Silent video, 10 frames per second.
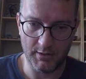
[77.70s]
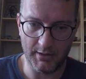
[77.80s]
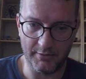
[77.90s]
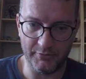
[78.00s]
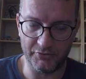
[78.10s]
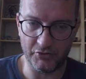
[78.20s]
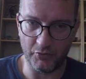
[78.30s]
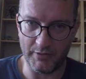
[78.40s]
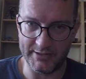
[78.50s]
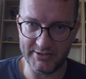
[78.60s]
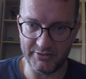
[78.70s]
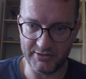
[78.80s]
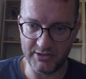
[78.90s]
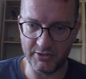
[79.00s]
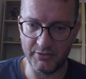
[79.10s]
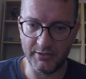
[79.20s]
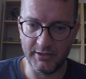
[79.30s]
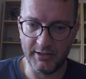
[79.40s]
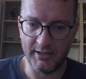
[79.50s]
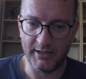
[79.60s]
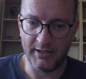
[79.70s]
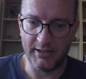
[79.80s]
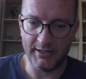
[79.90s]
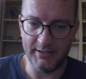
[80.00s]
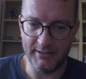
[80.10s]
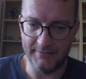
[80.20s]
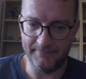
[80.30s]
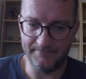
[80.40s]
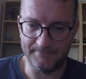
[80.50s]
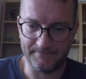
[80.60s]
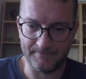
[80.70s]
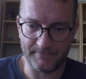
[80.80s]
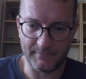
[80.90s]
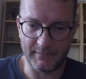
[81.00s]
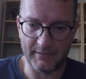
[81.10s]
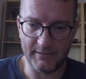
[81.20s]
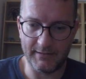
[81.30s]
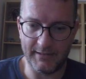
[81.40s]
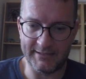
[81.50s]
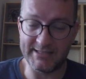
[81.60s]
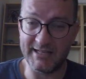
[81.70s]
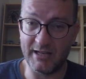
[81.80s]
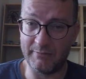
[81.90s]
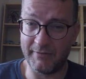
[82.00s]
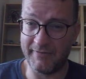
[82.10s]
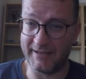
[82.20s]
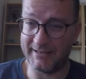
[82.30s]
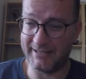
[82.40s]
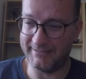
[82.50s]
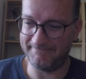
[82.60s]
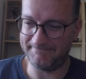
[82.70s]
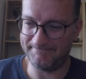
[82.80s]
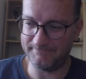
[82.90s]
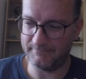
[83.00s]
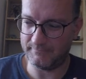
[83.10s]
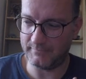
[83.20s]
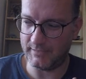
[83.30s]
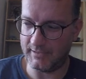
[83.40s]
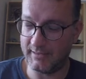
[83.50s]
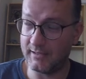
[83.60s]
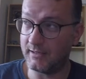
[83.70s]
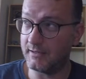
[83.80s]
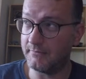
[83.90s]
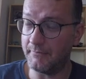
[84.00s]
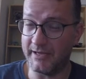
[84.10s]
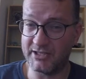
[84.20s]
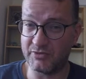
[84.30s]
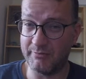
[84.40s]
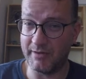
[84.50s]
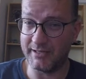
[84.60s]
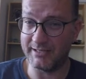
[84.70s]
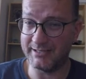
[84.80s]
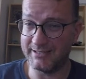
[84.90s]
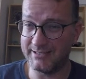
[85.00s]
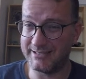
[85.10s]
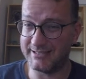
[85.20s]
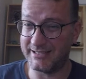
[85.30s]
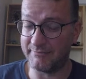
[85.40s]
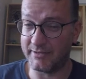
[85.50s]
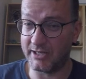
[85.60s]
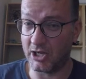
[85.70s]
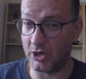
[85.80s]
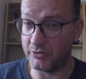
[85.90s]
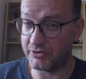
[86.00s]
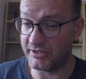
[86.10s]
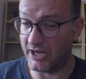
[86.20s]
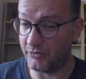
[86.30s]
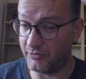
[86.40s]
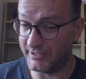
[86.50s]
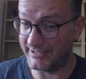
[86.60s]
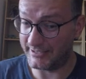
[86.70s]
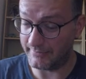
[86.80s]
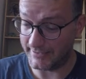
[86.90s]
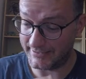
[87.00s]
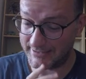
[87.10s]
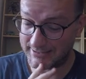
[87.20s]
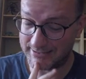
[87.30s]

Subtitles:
I'm not sure why it's so slow. It doesn't help the fact that I think my S3 bucket is something close to 100 gigabytes.